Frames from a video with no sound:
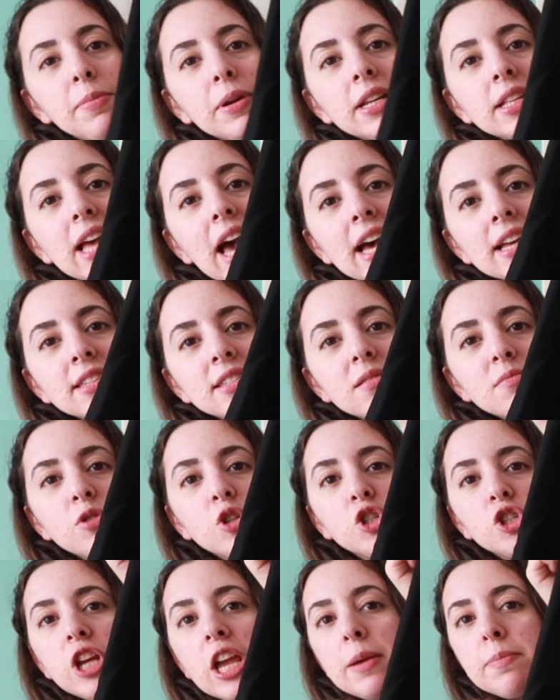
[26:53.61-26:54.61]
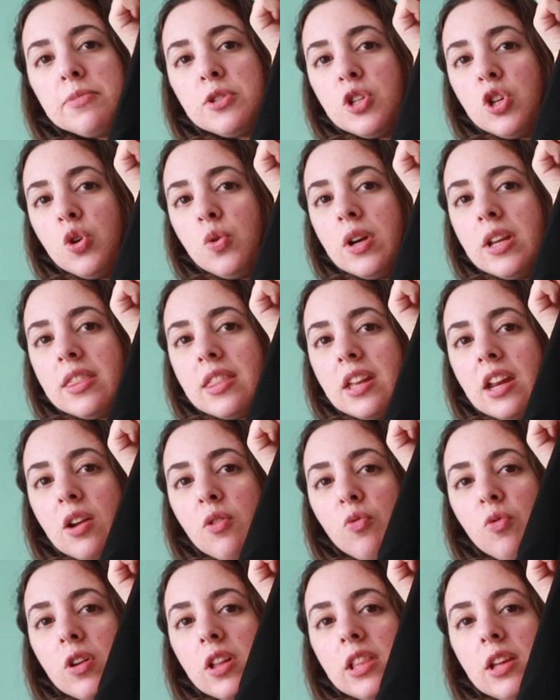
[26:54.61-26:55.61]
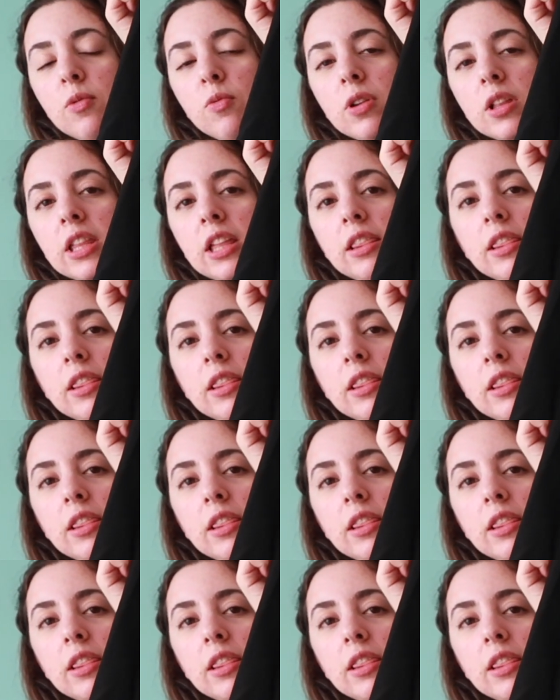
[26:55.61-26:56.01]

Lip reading: but it has some shape to it that I really, really